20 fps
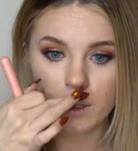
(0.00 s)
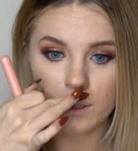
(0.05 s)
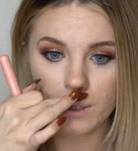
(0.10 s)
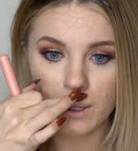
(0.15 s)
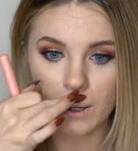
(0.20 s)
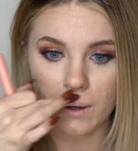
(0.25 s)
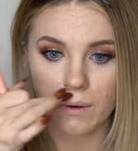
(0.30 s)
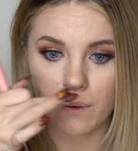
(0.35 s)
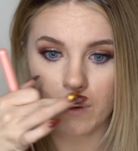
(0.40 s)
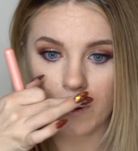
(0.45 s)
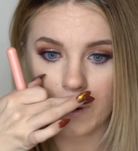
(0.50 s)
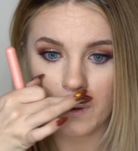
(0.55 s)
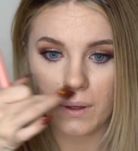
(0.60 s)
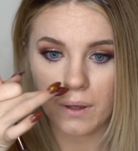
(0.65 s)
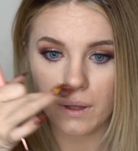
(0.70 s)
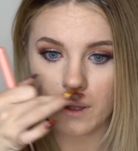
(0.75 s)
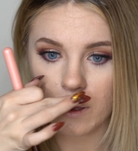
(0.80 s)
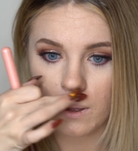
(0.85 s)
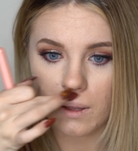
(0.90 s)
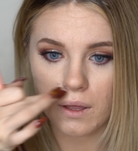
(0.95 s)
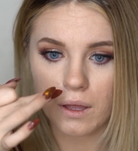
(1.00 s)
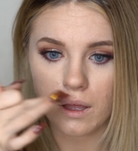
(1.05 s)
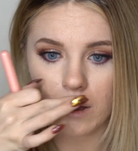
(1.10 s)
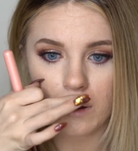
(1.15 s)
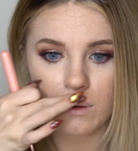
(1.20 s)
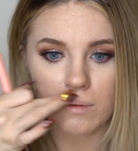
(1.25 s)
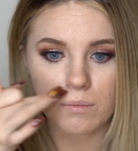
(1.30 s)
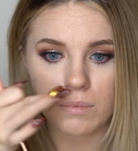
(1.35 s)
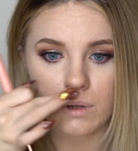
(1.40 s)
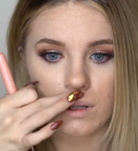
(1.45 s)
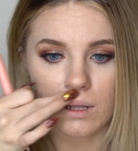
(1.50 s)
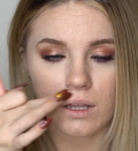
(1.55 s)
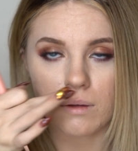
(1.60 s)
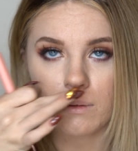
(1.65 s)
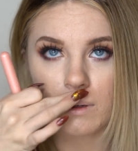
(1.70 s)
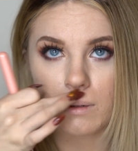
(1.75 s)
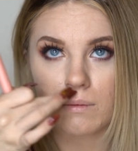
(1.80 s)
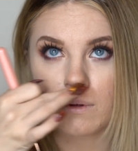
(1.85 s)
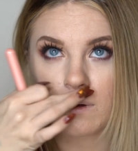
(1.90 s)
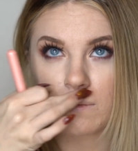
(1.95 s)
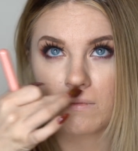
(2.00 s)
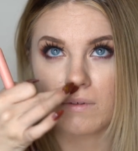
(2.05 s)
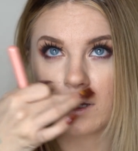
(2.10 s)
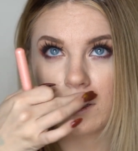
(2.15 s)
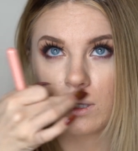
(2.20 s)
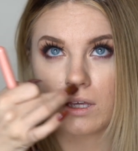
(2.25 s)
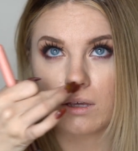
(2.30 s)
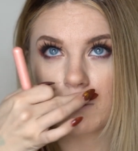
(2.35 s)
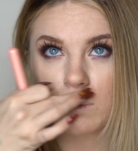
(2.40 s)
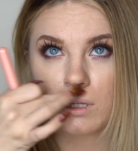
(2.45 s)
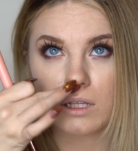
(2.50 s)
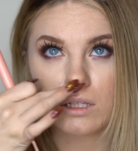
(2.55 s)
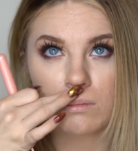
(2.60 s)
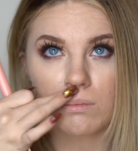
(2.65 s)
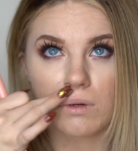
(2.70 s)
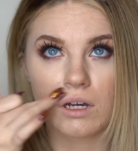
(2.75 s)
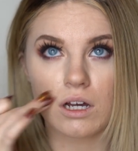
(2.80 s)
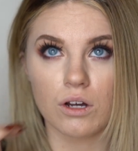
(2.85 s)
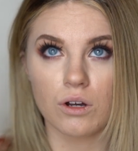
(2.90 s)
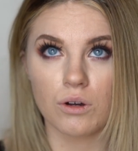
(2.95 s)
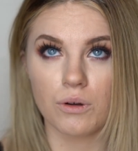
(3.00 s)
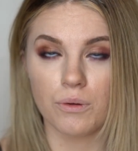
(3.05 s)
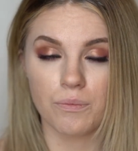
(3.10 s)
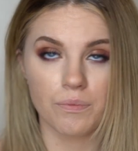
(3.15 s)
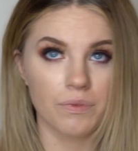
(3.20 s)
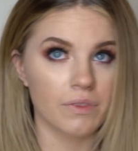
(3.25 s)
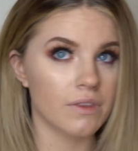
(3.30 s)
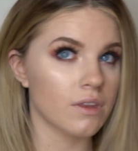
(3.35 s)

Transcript: So, I'll put a little bit above my Cupid's bow.